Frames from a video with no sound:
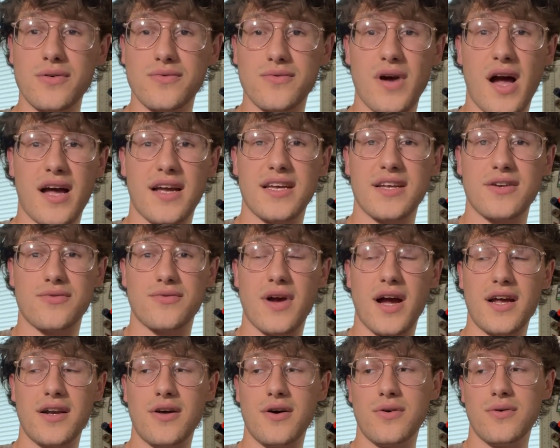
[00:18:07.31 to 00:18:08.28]
Rocket
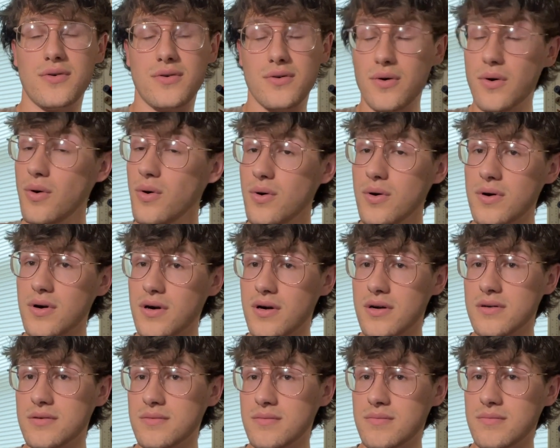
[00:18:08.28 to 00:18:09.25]
Rhino,
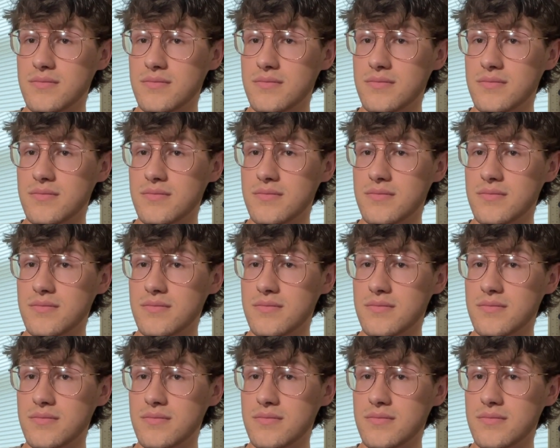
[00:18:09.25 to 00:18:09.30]
or